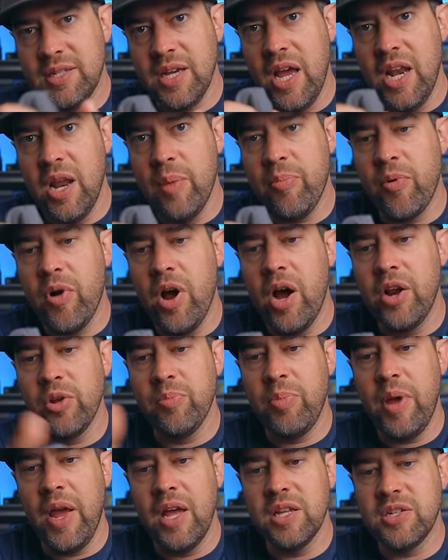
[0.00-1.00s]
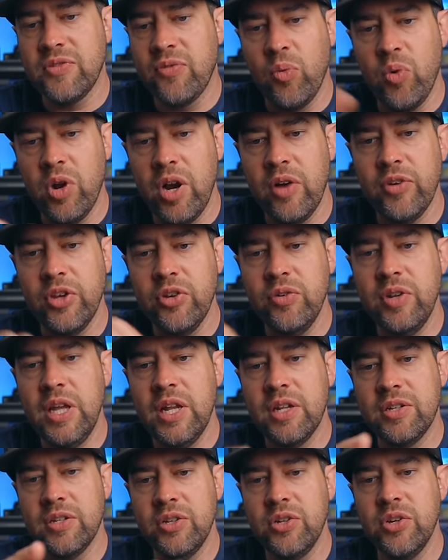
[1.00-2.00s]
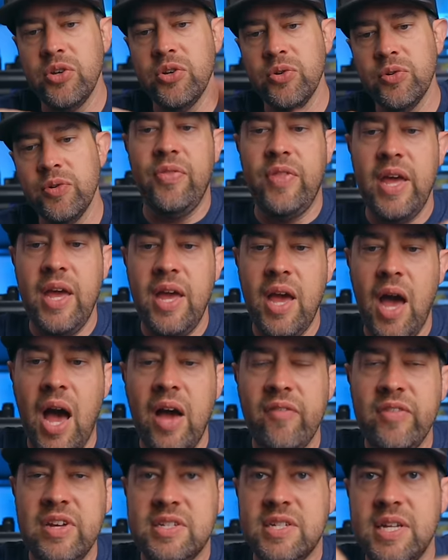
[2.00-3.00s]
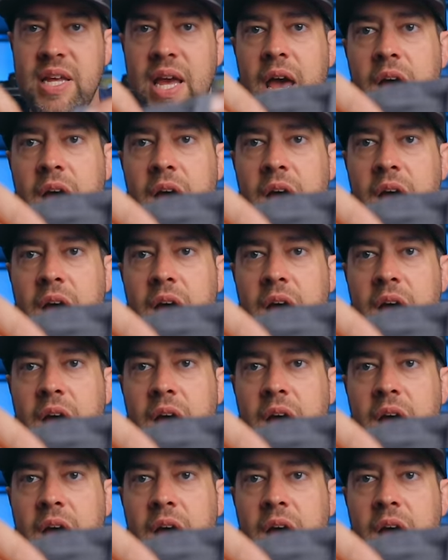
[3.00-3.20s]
tighten up around your pants for whatever you need it to do. They obviously